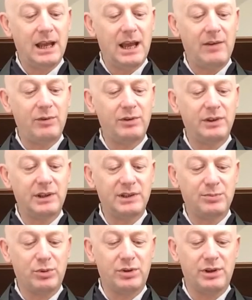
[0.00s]
Everything
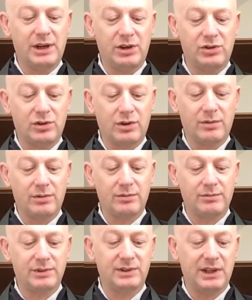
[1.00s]
is Buddha nature,
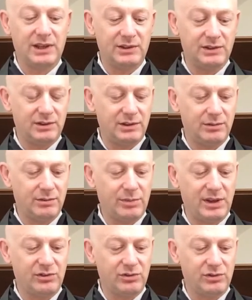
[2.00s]
says
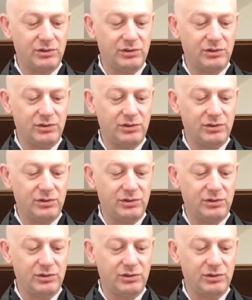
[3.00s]
Master